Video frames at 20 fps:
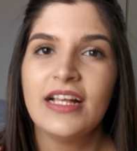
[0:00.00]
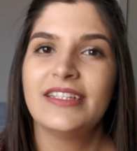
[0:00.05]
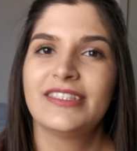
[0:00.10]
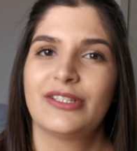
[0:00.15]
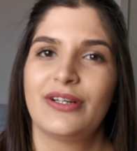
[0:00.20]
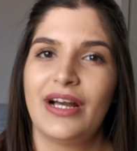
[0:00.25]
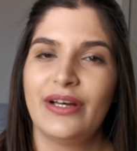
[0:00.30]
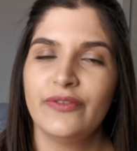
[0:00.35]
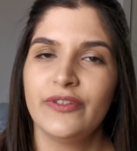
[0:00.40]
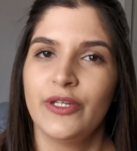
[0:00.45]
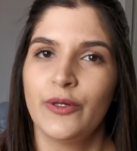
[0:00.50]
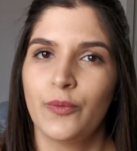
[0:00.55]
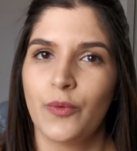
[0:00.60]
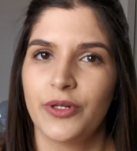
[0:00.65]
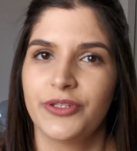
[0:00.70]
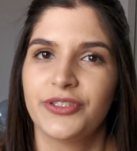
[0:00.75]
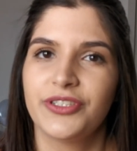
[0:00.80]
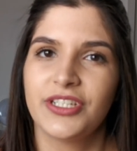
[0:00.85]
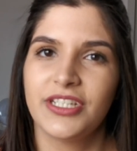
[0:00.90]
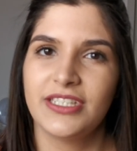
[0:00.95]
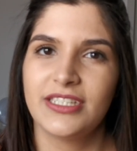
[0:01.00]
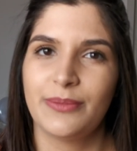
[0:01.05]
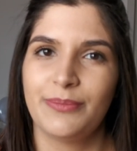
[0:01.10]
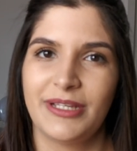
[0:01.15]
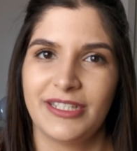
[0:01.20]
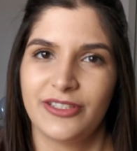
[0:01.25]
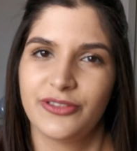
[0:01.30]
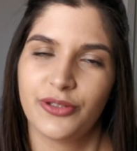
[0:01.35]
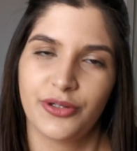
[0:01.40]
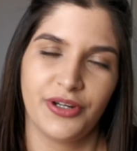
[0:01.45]
So having a watch is a
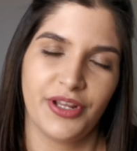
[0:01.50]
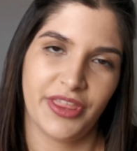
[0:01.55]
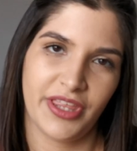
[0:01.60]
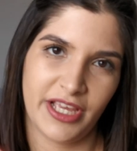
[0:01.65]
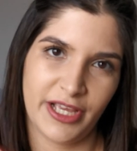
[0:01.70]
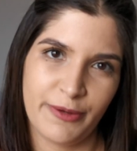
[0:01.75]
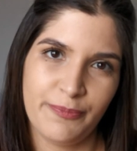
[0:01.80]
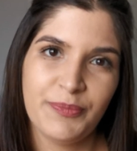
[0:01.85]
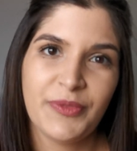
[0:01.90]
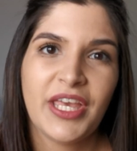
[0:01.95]
mandatory thing.